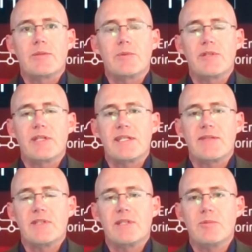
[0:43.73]
with
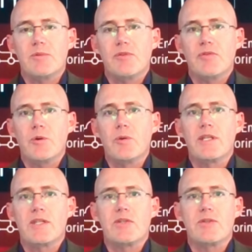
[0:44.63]
Nextivity moving forward
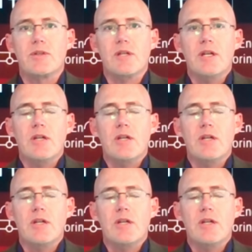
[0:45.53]
is to